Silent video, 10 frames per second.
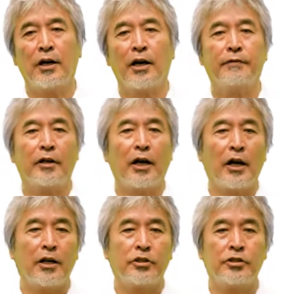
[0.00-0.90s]
have a
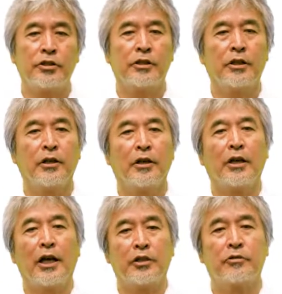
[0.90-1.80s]
large
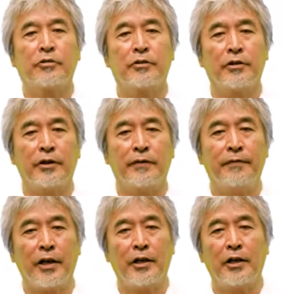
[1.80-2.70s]
gut
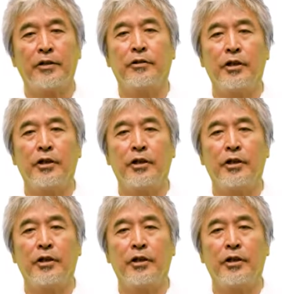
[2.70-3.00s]
divided